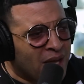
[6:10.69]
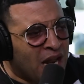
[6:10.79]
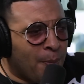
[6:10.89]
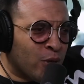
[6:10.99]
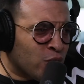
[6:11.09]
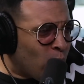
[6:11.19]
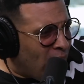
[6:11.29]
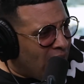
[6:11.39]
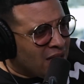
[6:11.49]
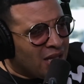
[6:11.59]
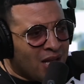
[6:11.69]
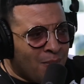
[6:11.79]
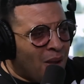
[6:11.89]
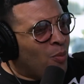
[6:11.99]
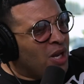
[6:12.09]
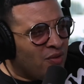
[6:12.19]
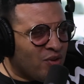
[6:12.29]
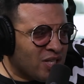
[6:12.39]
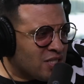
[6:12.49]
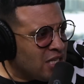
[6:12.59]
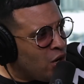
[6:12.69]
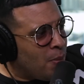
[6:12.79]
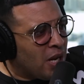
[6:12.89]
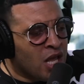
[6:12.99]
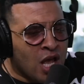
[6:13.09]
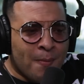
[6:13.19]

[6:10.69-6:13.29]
Man, they put us way at the end. Man, we didn't even get to see nobody.